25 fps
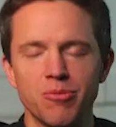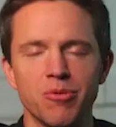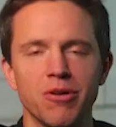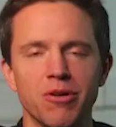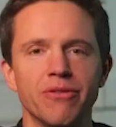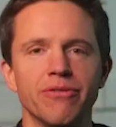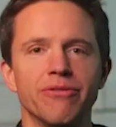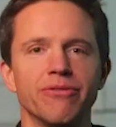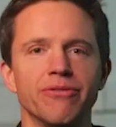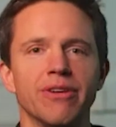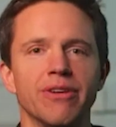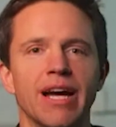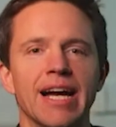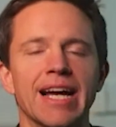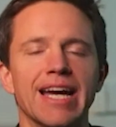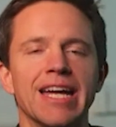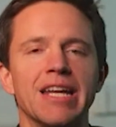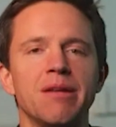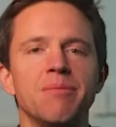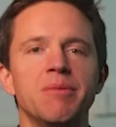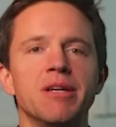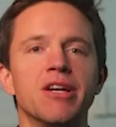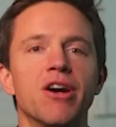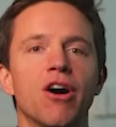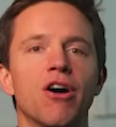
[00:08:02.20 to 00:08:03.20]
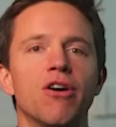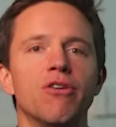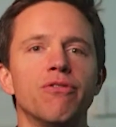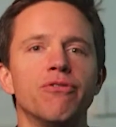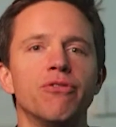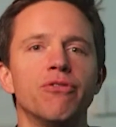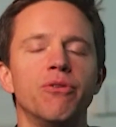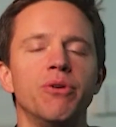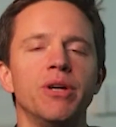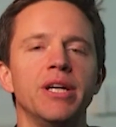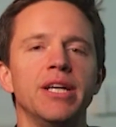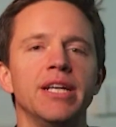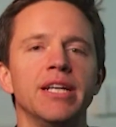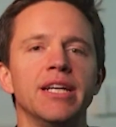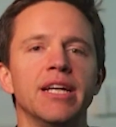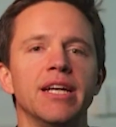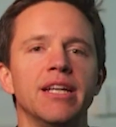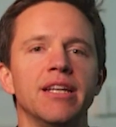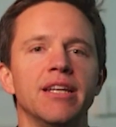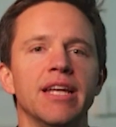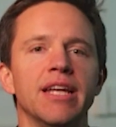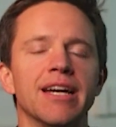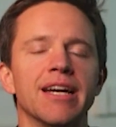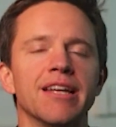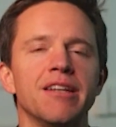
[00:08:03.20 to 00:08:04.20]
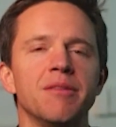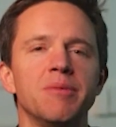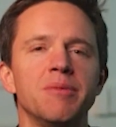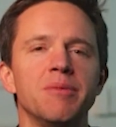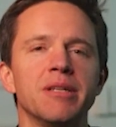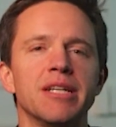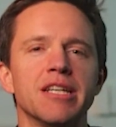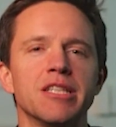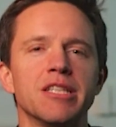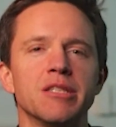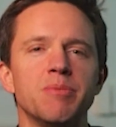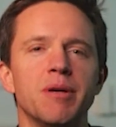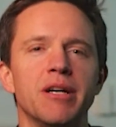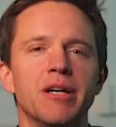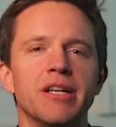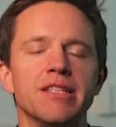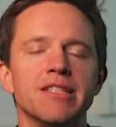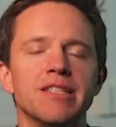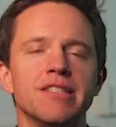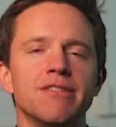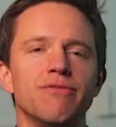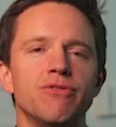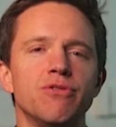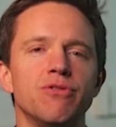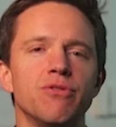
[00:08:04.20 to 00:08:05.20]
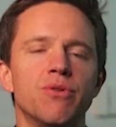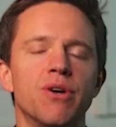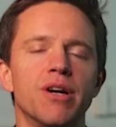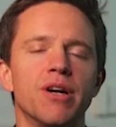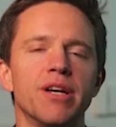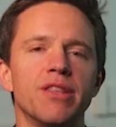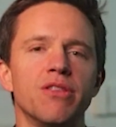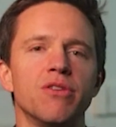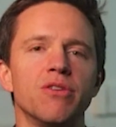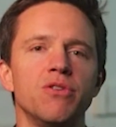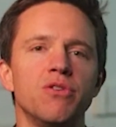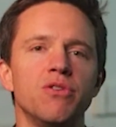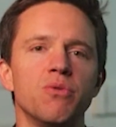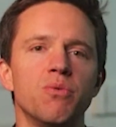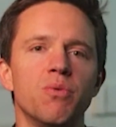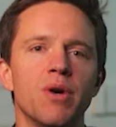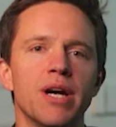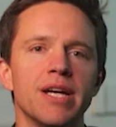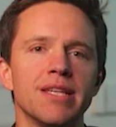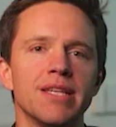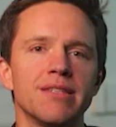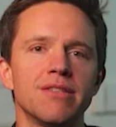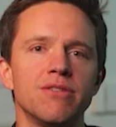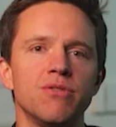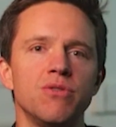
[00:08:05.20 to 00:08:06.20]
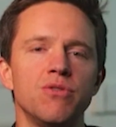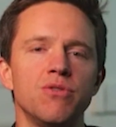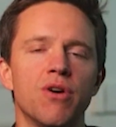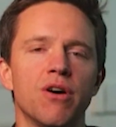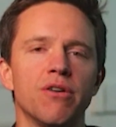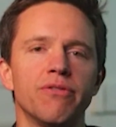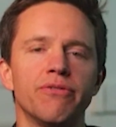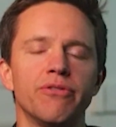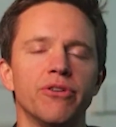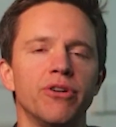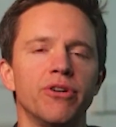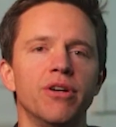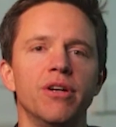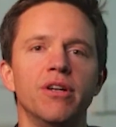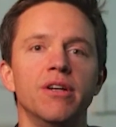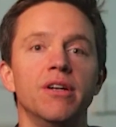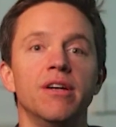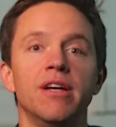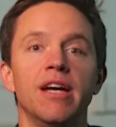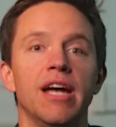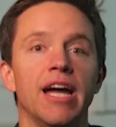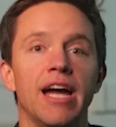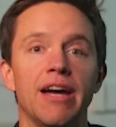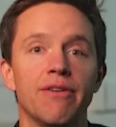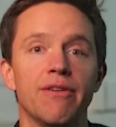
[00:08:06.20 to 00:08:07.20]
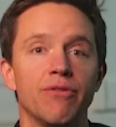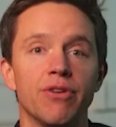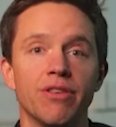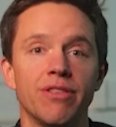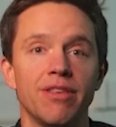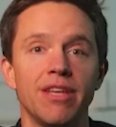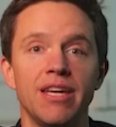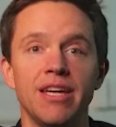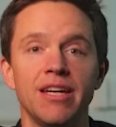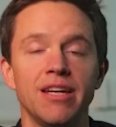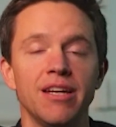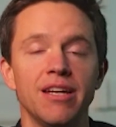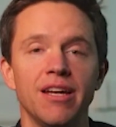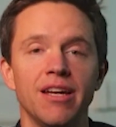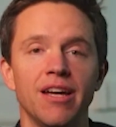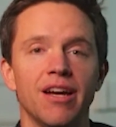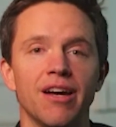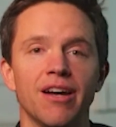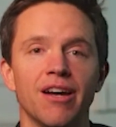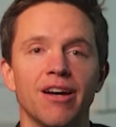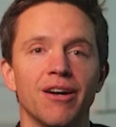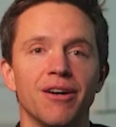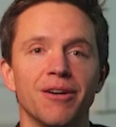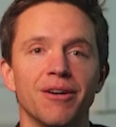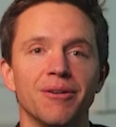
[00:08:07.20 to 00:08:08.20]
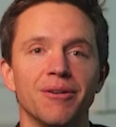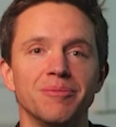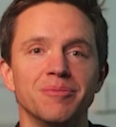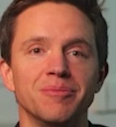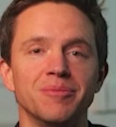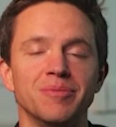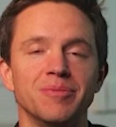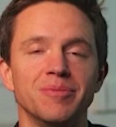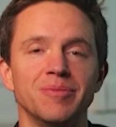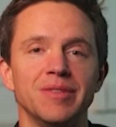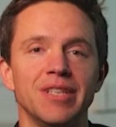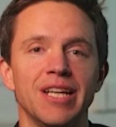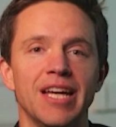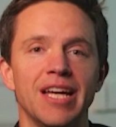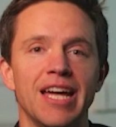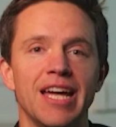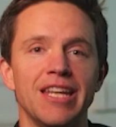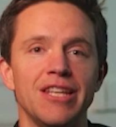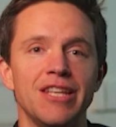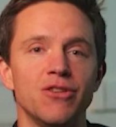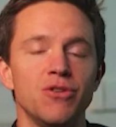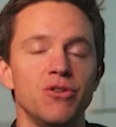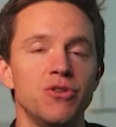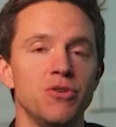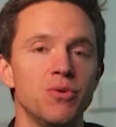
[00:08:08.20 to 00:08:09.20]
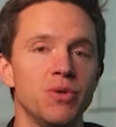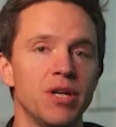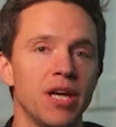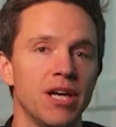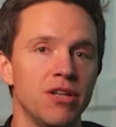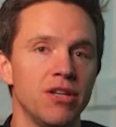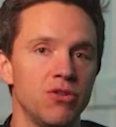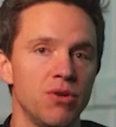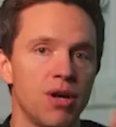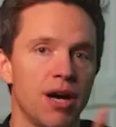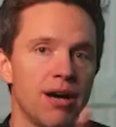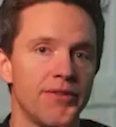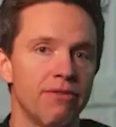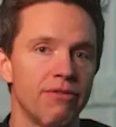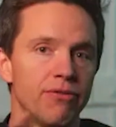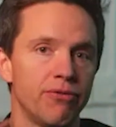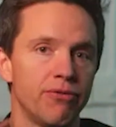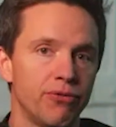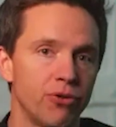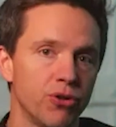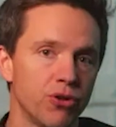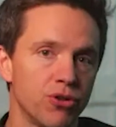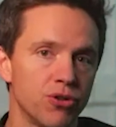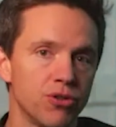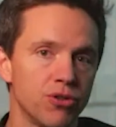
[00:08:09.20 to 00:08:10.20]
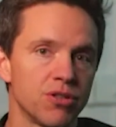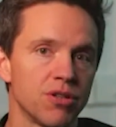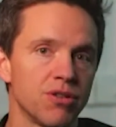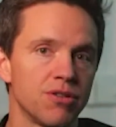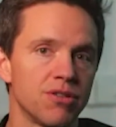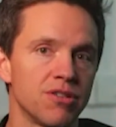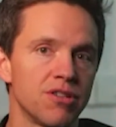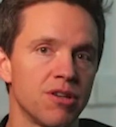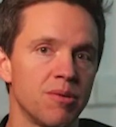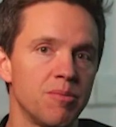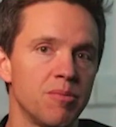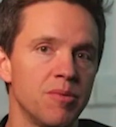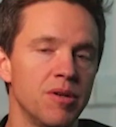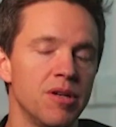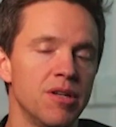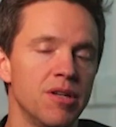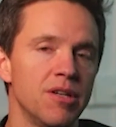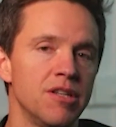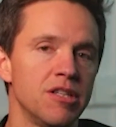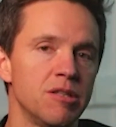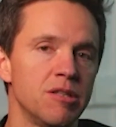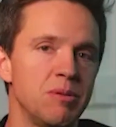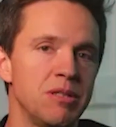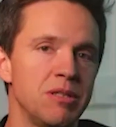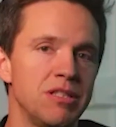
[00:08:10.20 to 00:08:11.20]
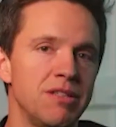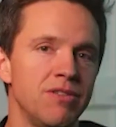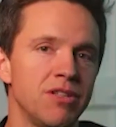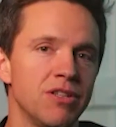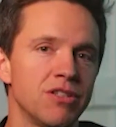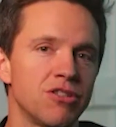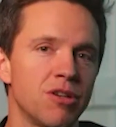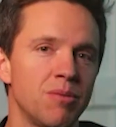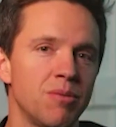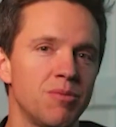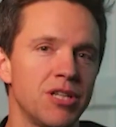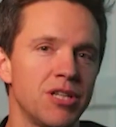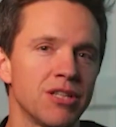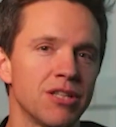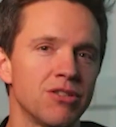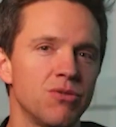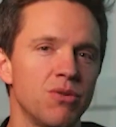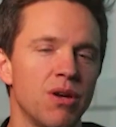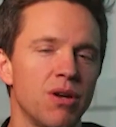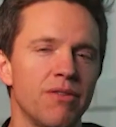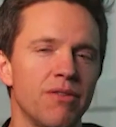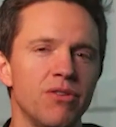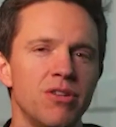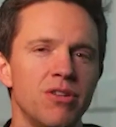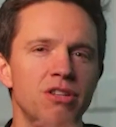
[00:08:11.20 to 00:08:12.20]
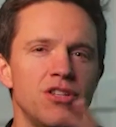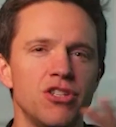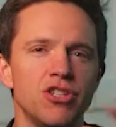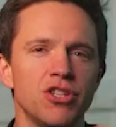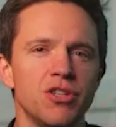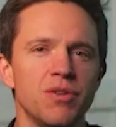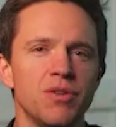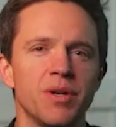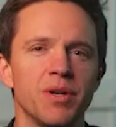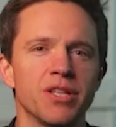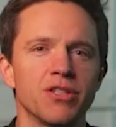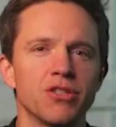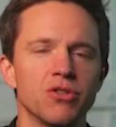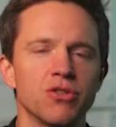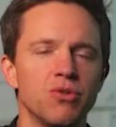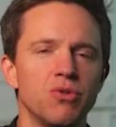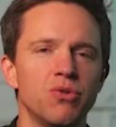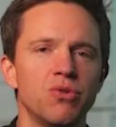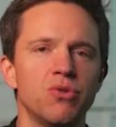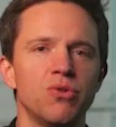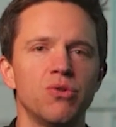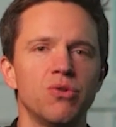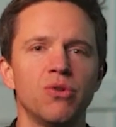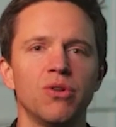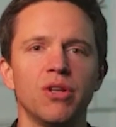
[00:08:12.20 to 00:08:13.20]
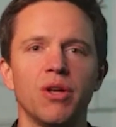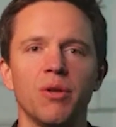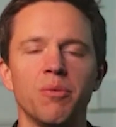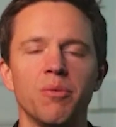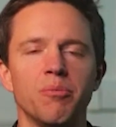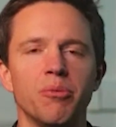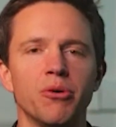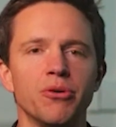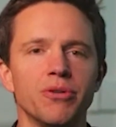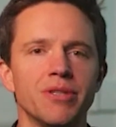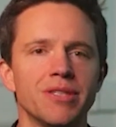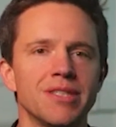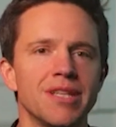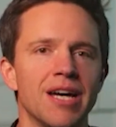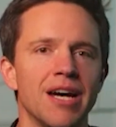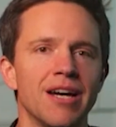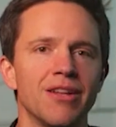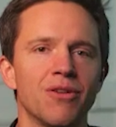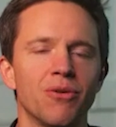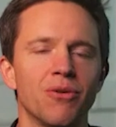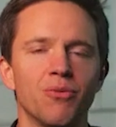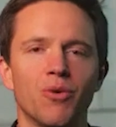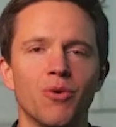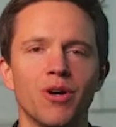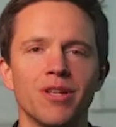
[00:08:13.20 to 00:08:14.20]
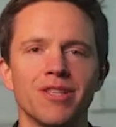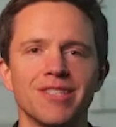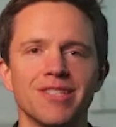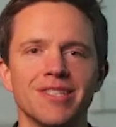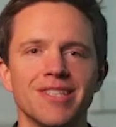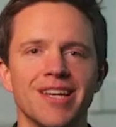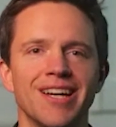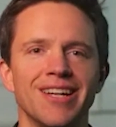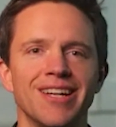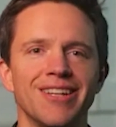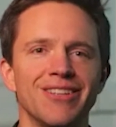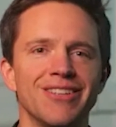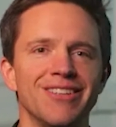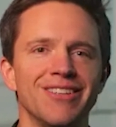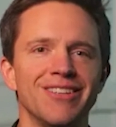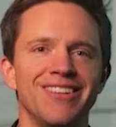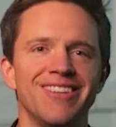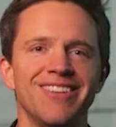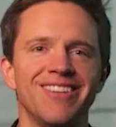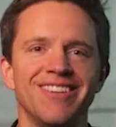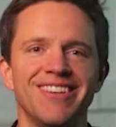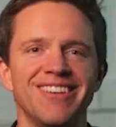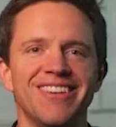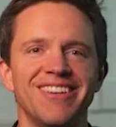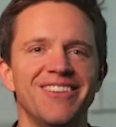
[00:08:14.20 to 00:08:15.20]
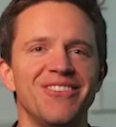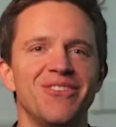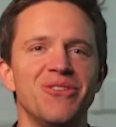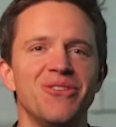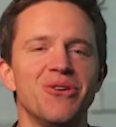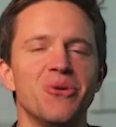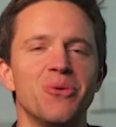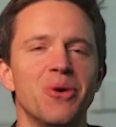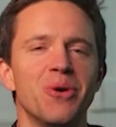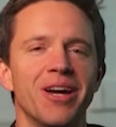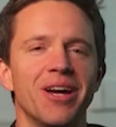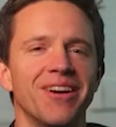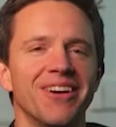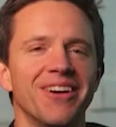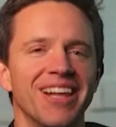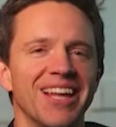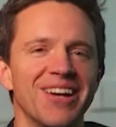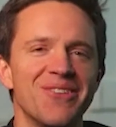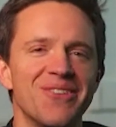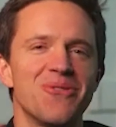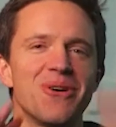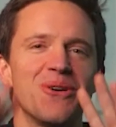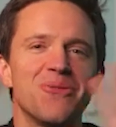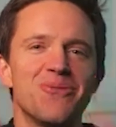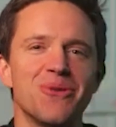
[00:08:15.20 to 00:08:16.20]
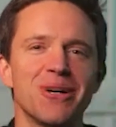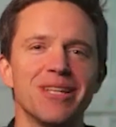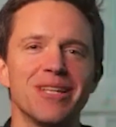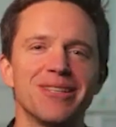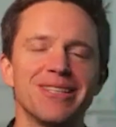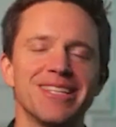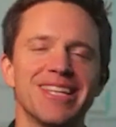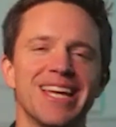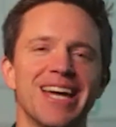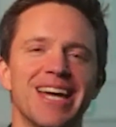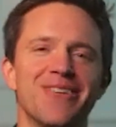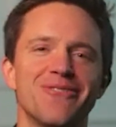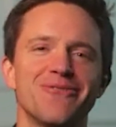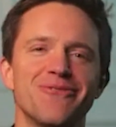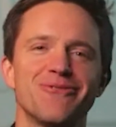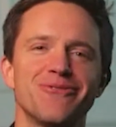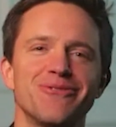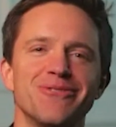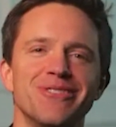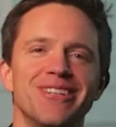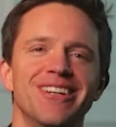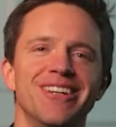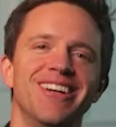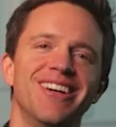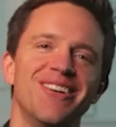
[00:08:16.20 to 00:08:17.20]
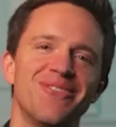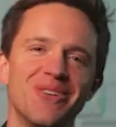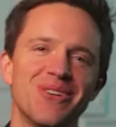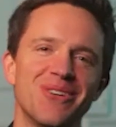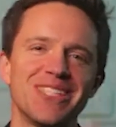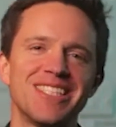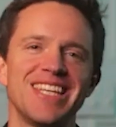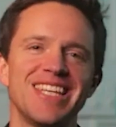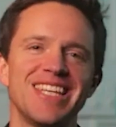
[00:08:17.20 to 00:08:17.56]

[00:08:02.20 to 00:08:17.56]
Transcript: of academic offering and academic experience? If you are in the US, do you offer everything? And in the UK, do you have a focus on some specific subjects? Do you have an engineering school on both sides? On one side, nowhere? Like what's the